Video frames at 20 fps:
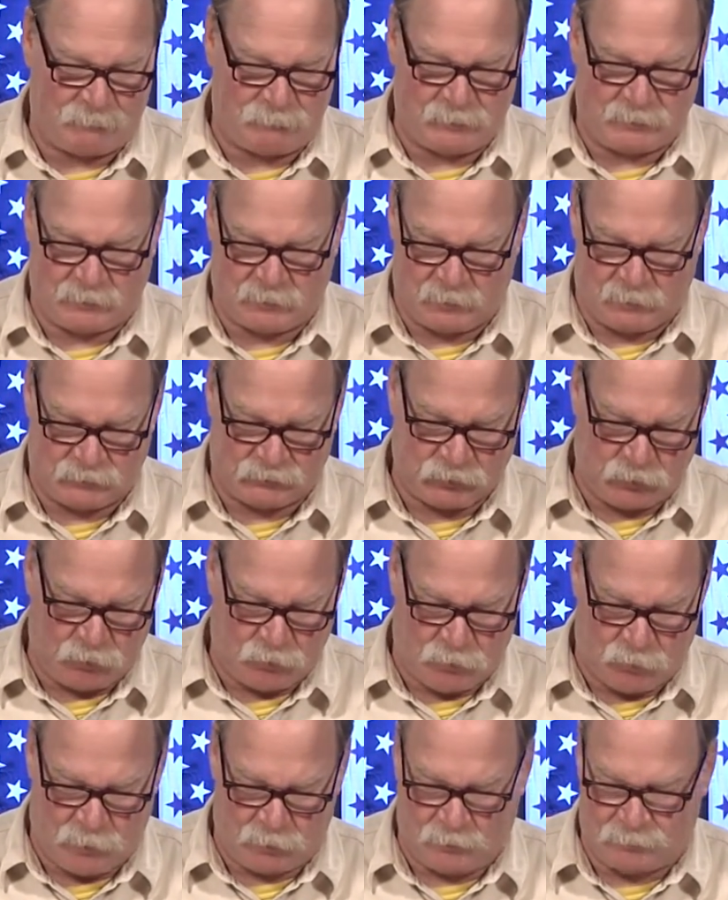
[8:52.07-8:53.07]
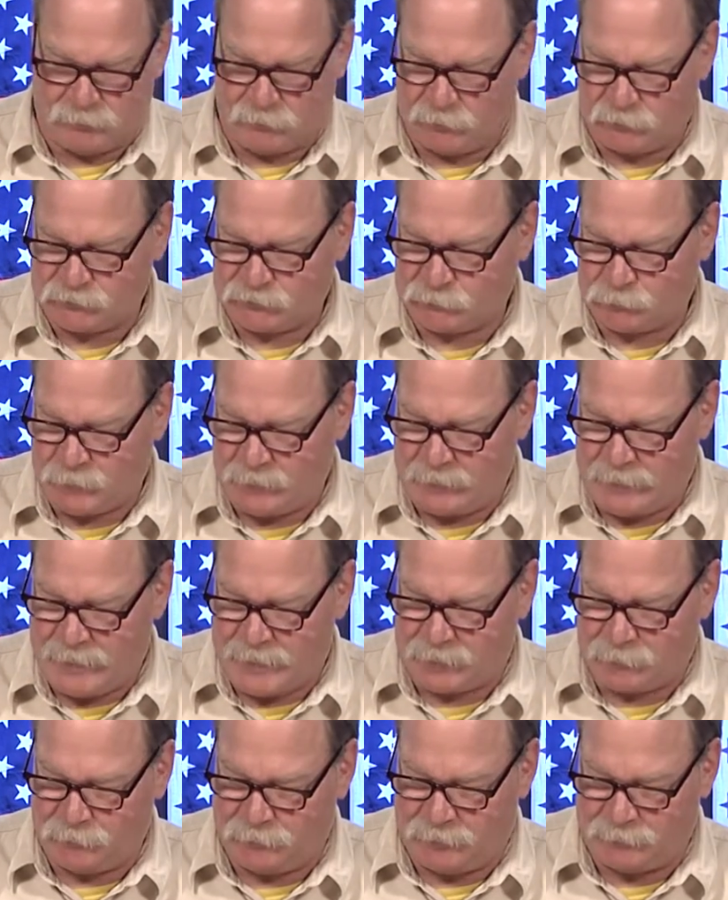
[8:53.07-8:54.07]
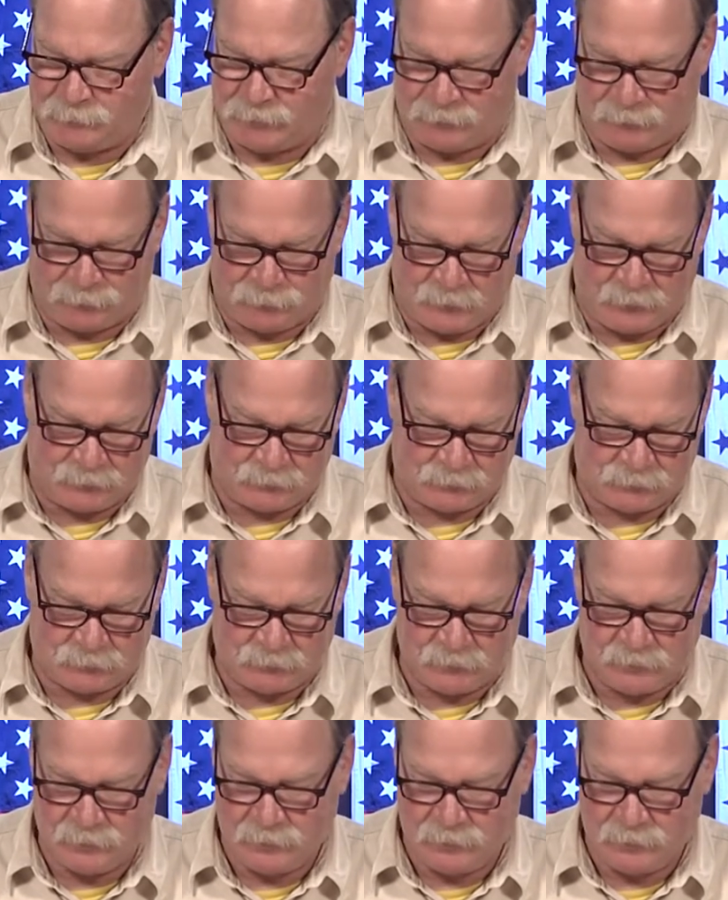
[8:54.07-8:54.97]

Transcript: because all of your sweat equity, my friends,